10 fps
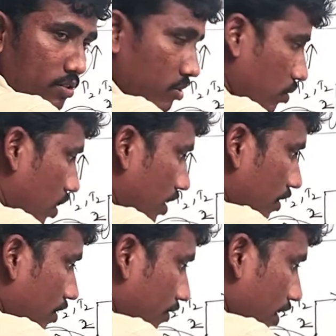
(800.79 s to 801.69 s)
So
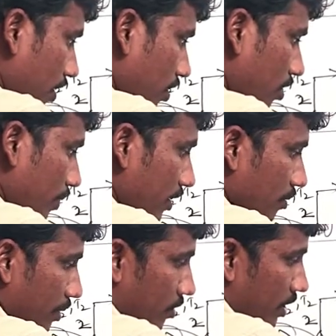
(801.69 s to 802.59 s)
whatever we are developing the
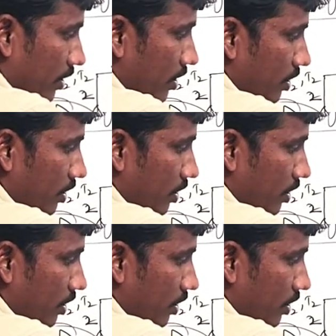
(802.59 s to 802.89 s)
power here,